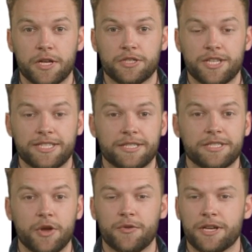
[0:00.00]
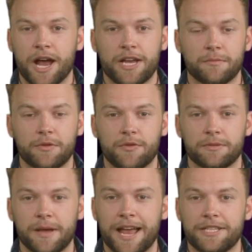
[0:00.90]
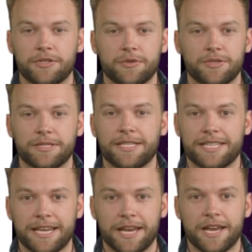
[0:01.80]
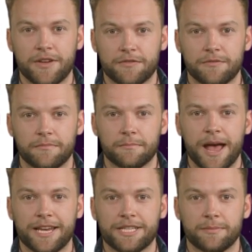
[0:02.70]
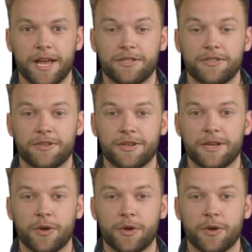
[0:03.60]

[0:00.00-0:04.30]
just installed an unapproved package using the DNF package manager.